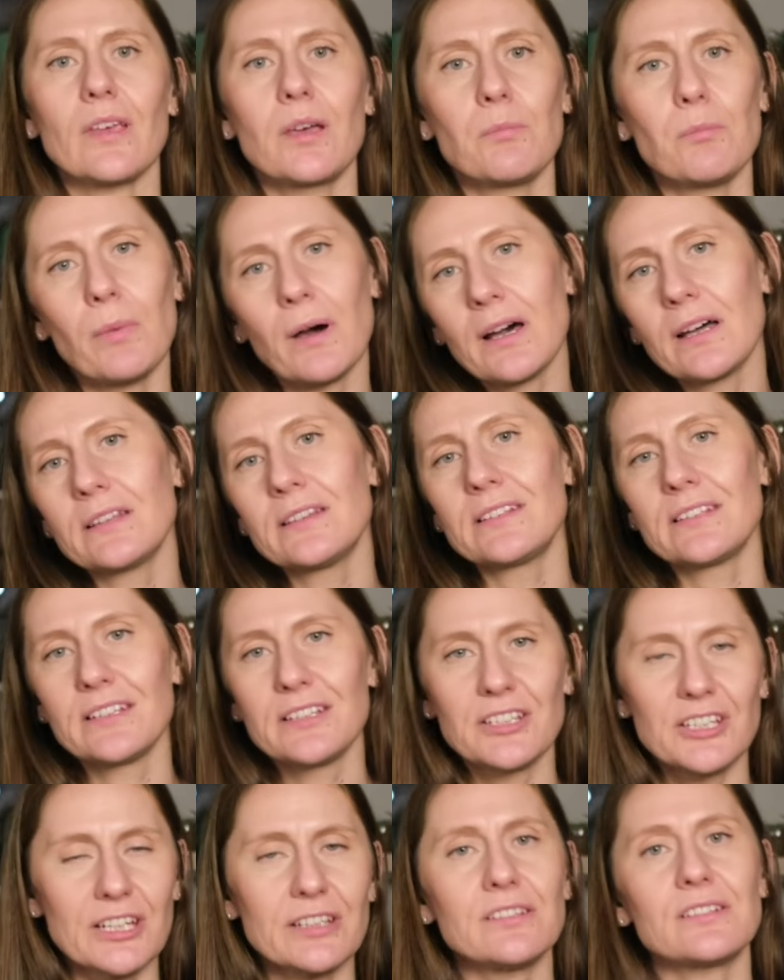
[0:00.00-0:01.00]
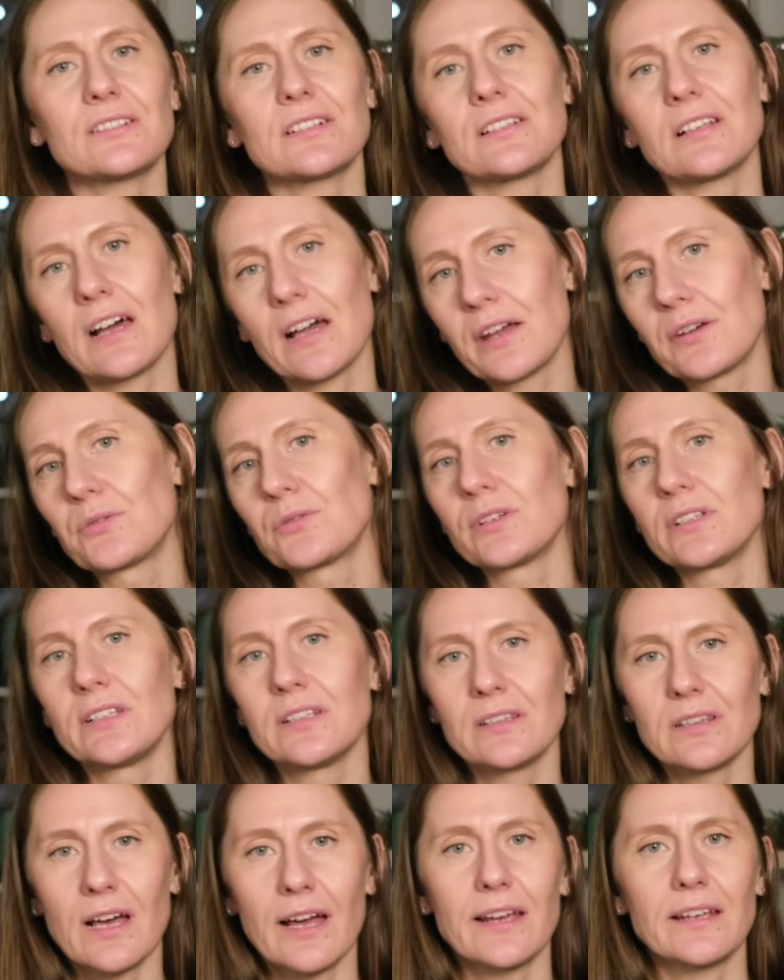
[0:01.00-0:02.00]
But in general, I
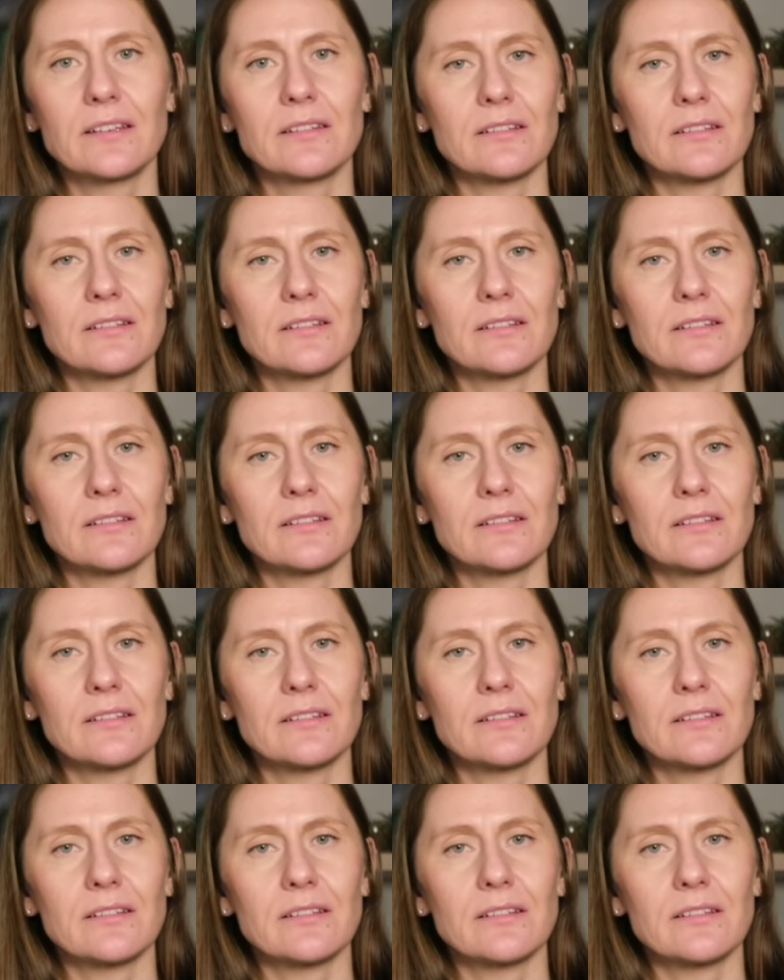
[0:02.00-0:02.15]
really liked